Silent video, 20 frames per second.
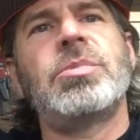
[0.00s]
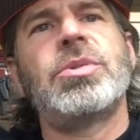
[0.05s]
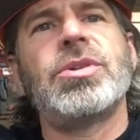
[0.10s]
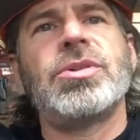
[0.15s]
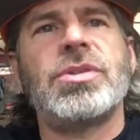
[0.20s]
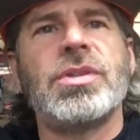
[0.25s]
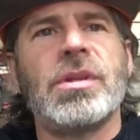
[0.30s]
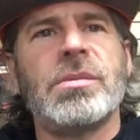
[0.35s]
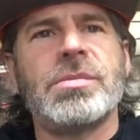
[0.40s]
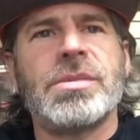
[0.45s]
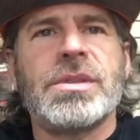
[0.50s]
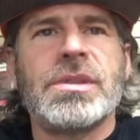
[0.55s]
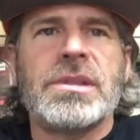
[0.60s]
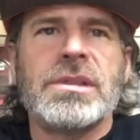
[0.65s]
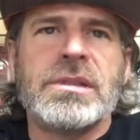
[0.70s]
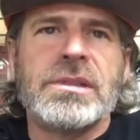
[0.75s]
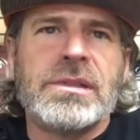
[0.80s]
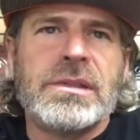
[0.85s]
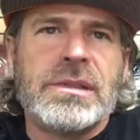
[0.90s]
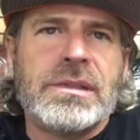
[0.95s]
push-ups,
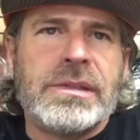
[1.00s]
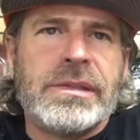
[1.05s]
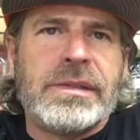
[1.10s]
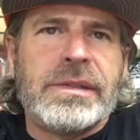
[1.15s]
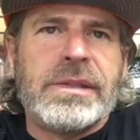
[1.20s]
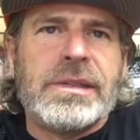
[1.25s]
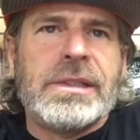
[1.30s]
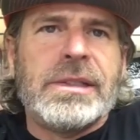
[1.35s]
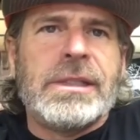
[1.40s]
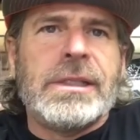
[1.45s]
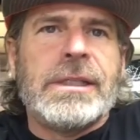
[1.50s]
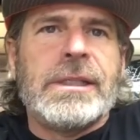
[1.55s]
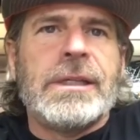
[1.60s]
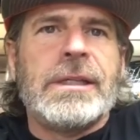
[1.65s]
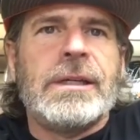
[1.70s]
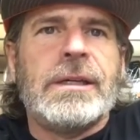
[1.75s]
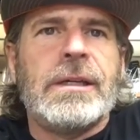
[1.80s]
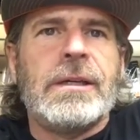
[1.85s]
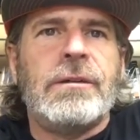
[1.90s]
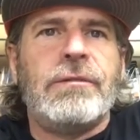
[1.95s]

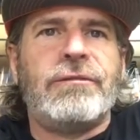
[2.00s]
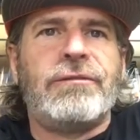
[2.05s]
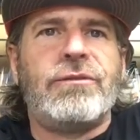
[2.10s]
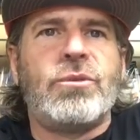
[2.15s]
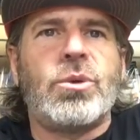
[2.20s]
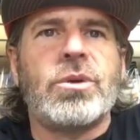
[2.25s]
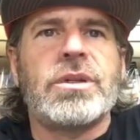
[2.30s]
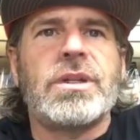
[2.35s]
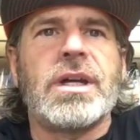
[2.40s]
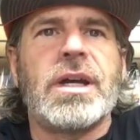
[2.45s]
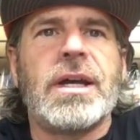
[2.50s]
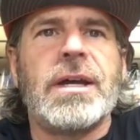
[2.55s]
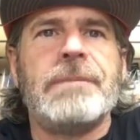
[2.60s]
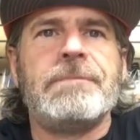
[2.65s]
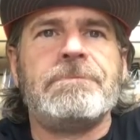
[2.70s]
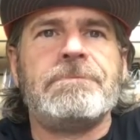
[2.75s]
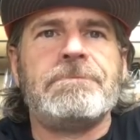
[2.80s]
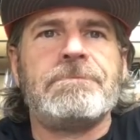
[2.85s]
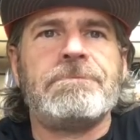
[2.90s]
4 time.